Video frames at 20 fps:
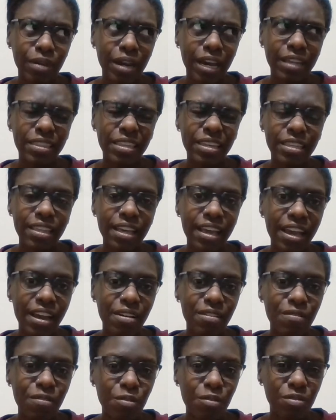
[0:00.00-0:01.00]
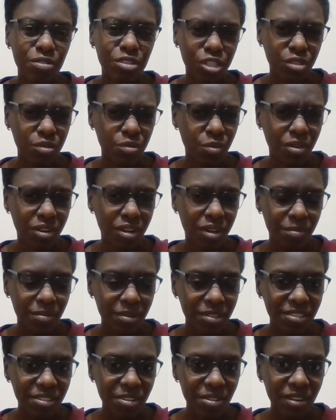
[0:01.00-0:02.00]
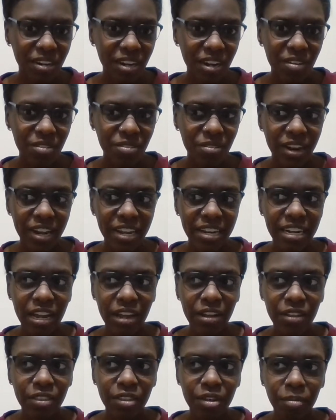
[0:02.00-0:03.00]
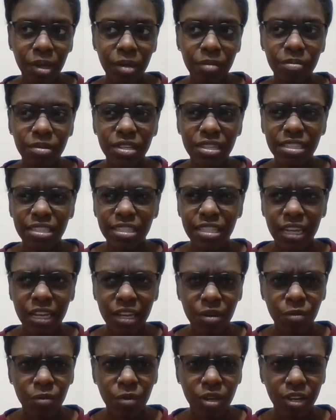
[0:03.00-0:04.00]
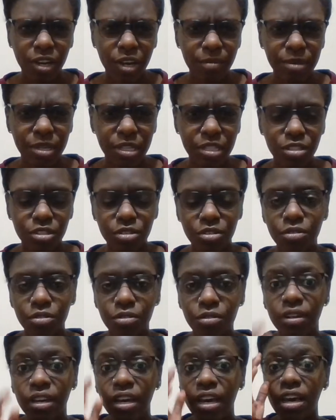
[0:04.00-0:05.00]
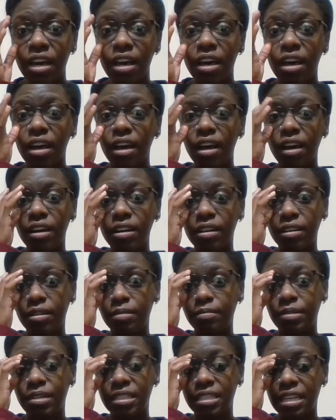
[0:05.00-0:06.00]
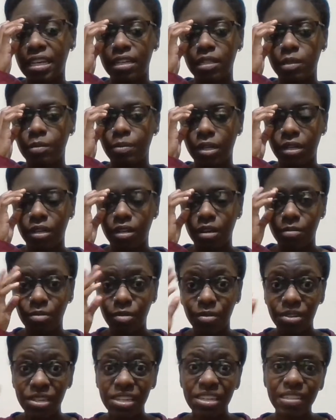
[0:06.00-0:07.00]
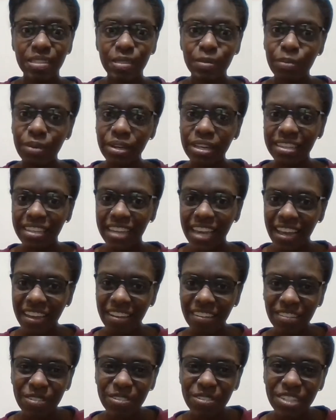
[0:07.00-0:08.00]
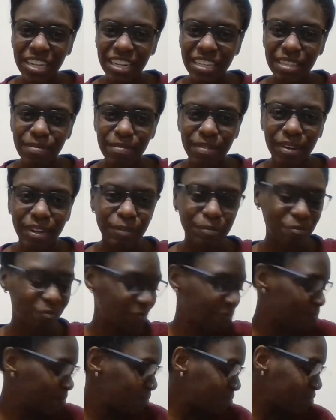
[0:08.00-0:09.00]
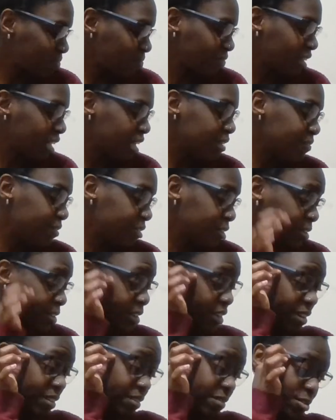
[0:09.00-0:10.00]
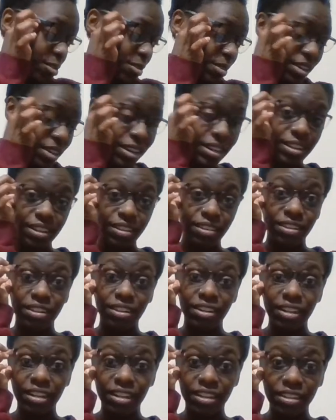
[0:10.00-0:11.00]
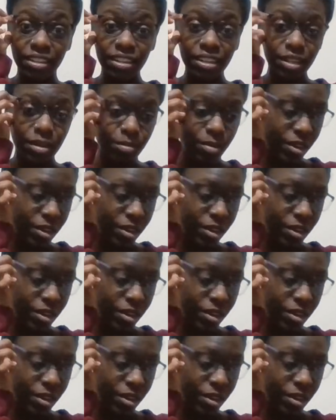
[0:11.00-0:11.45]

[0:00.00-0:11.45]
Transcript: I think they have just one episode out right now. There might be a second one coming soon because it has been a couple weeks. But, yeah, go check them out if you're looking for another knitting